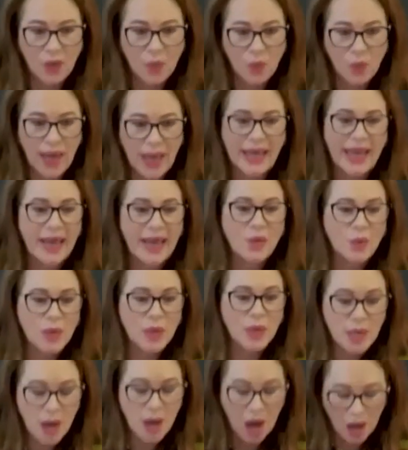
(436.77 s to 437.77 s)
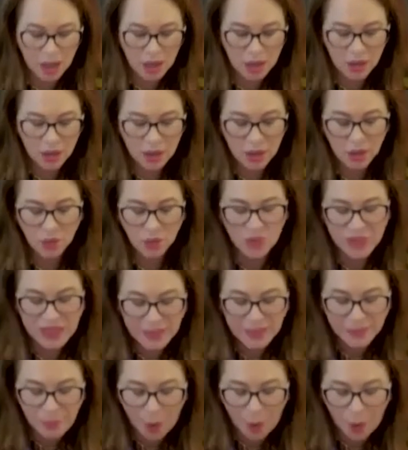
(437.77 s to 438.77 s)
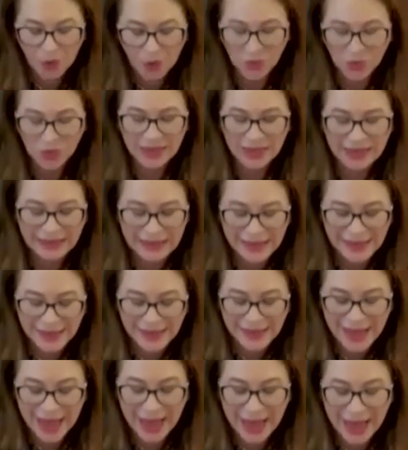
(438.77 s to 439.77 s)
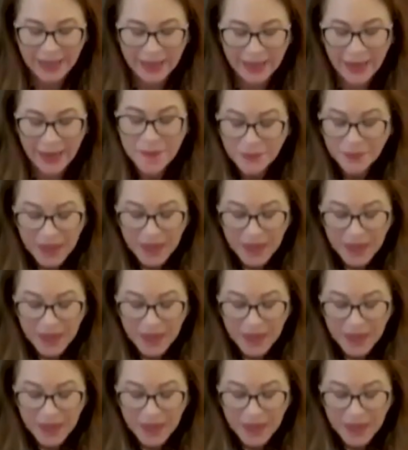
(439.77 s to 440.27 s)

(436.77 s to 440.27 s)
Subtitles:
Why can we not respond, decide,